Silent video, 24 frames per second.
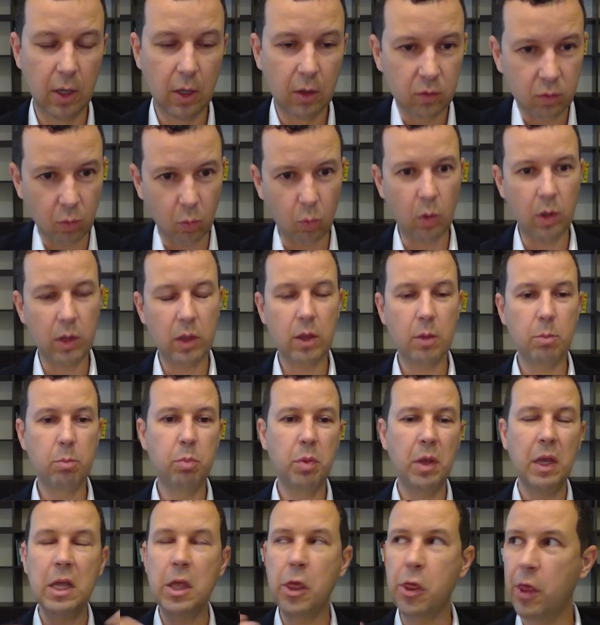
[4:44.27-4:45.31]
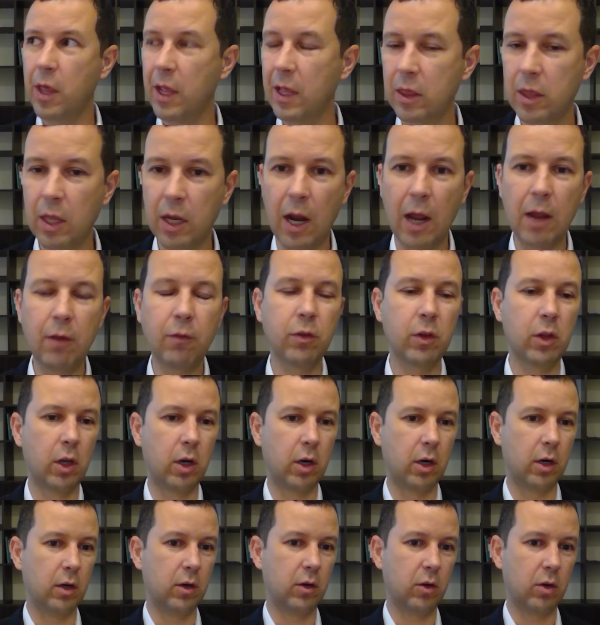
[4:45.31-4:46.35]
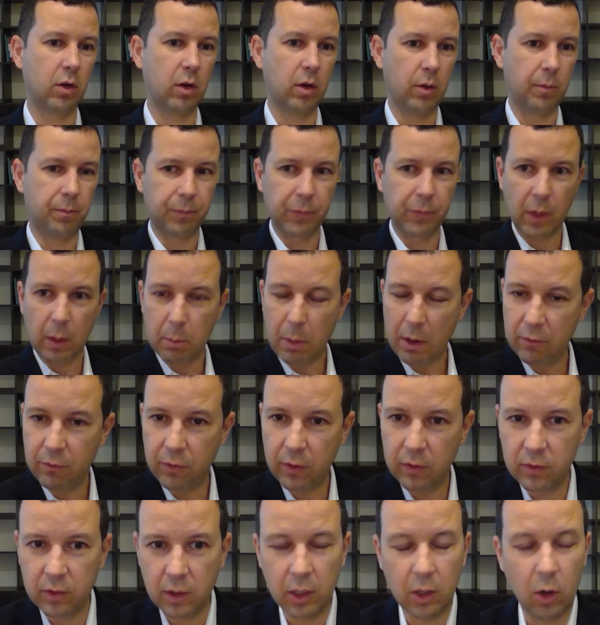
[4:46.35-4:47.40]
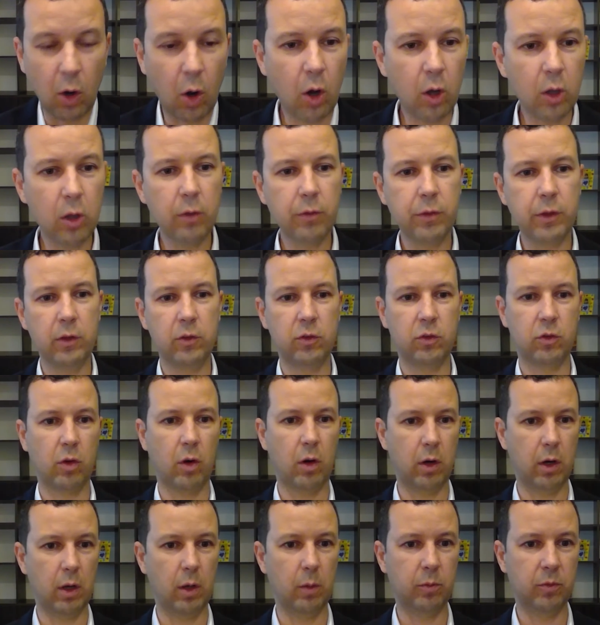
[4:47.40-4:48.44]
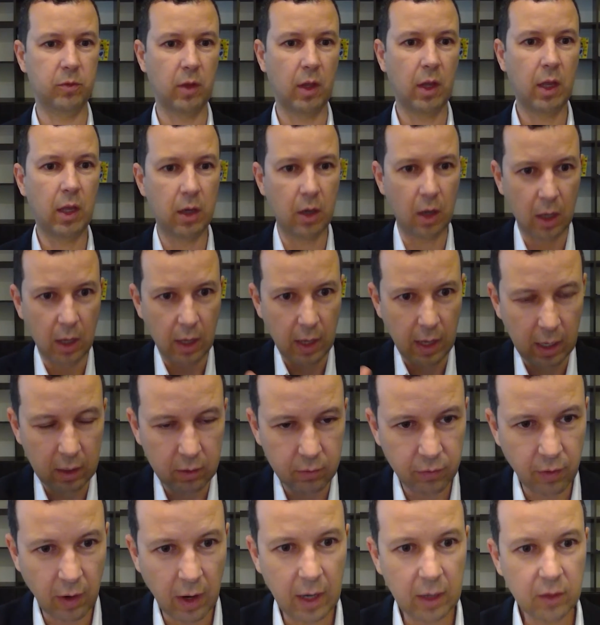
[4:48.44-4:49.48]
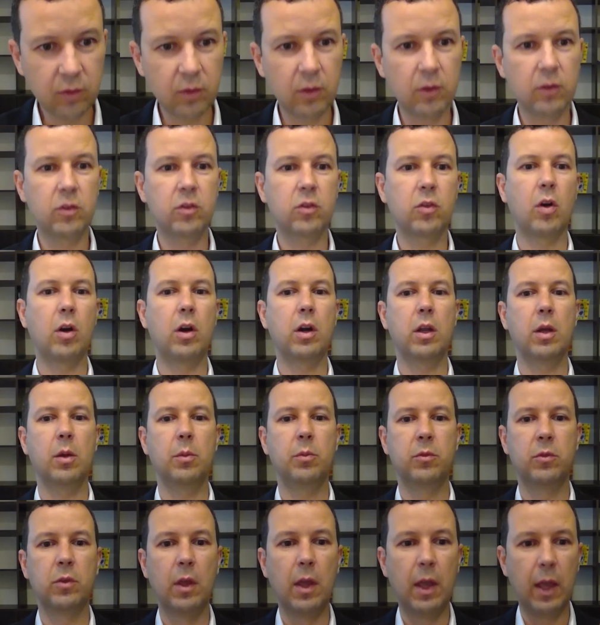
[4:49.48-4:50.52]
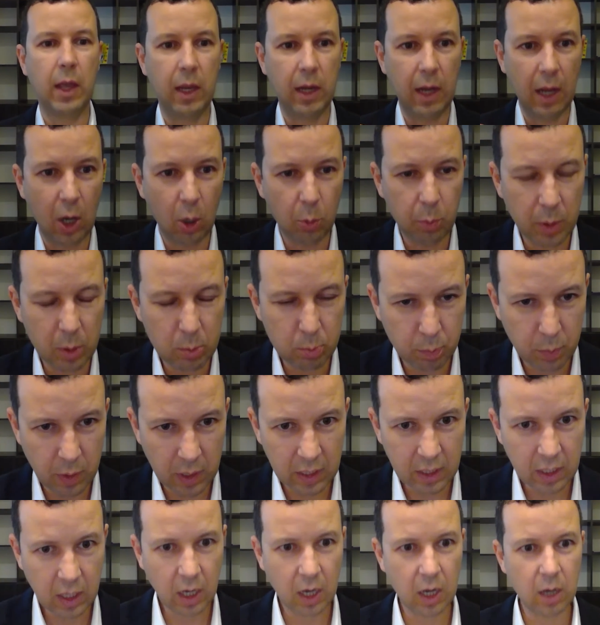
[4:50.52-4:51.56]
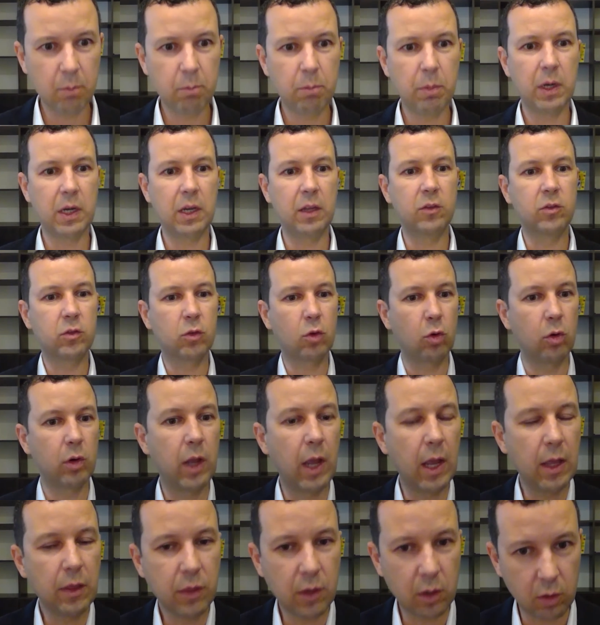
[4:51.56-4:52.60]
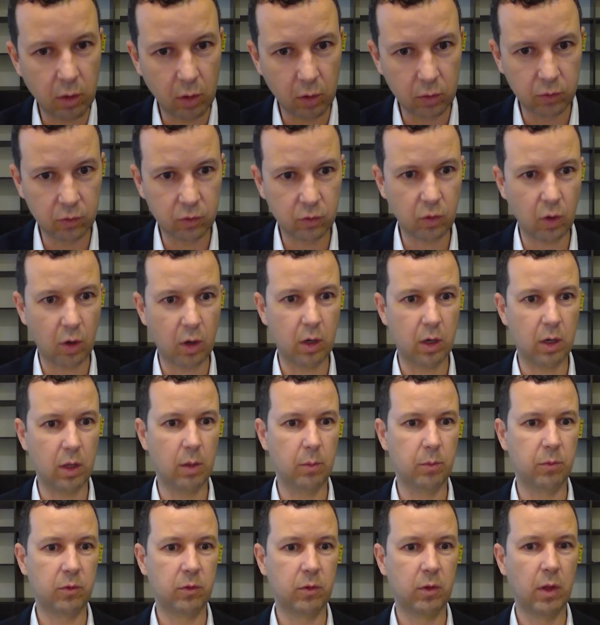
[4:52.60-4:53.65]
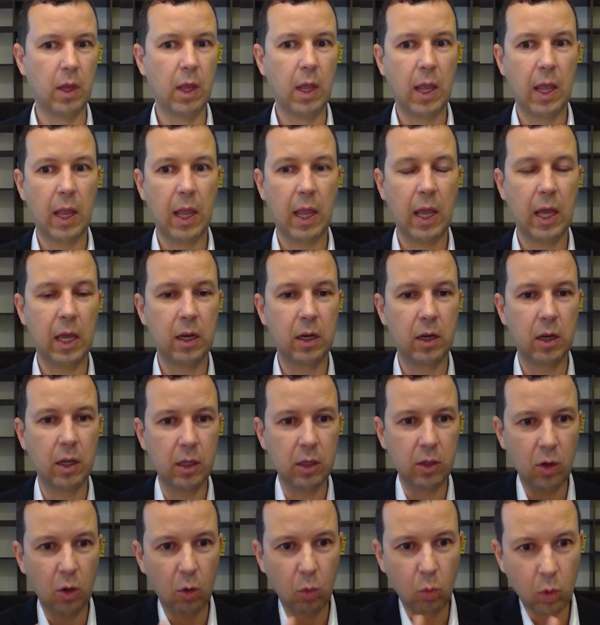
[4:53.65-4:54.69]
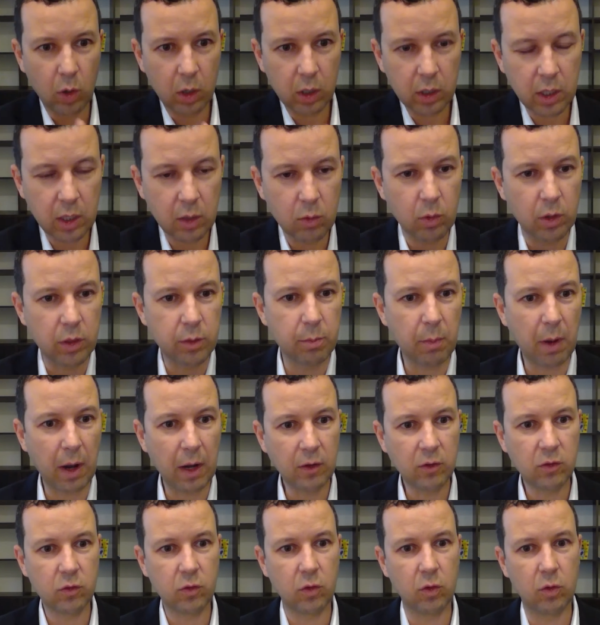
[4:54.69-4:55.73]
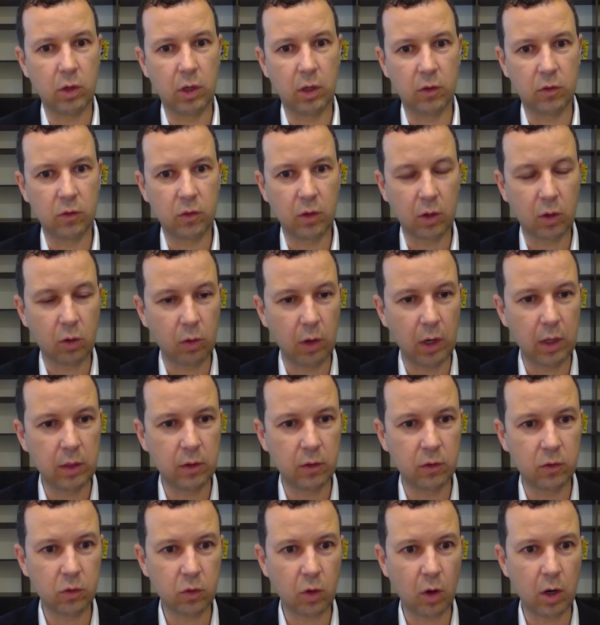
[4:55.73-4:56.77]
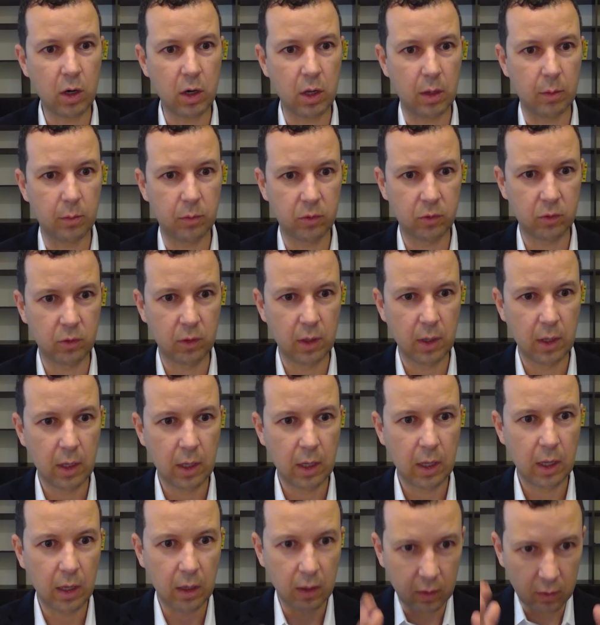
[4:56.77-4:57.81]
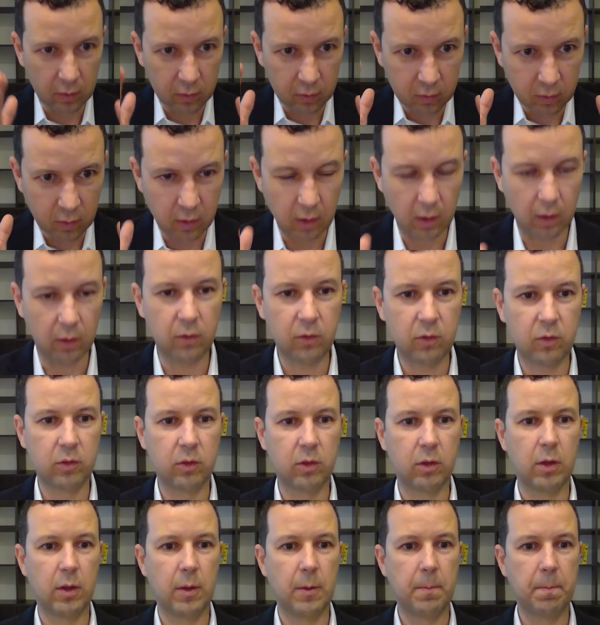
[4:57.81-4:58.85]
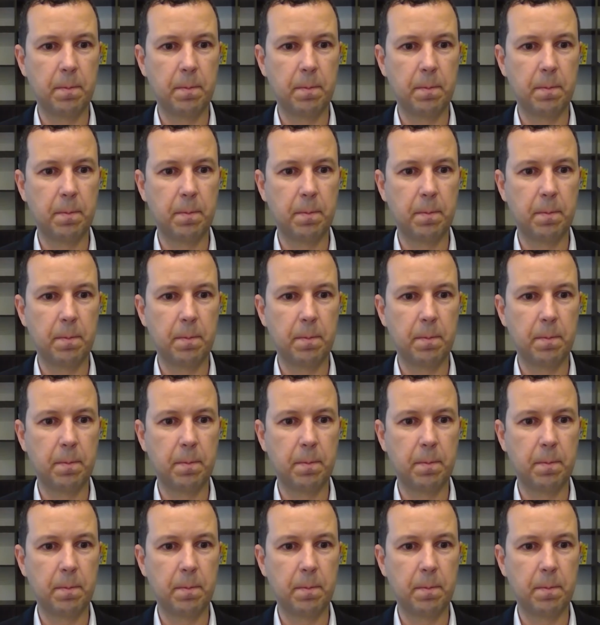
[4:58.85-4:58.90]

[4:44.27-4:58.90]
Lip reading: So what the big thing that I've learned by visiting all of these startups and advising startups and helping big companies create their own startups and working with my students to create these startups is this.